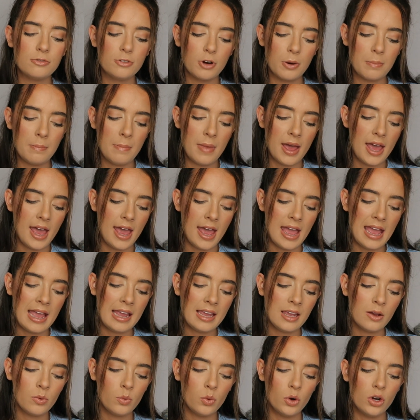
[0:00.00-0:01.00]
for
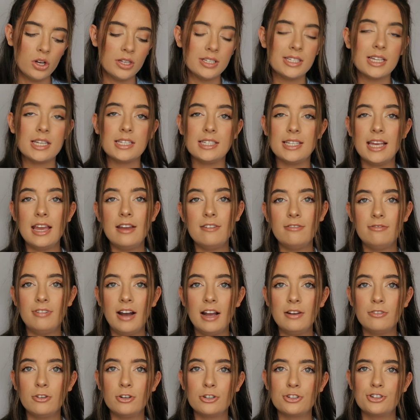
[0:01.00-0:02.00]
May was save
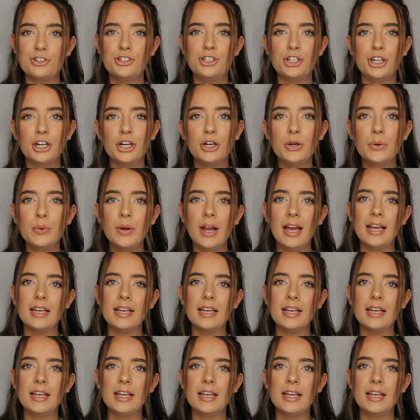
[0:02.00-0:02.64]
€500,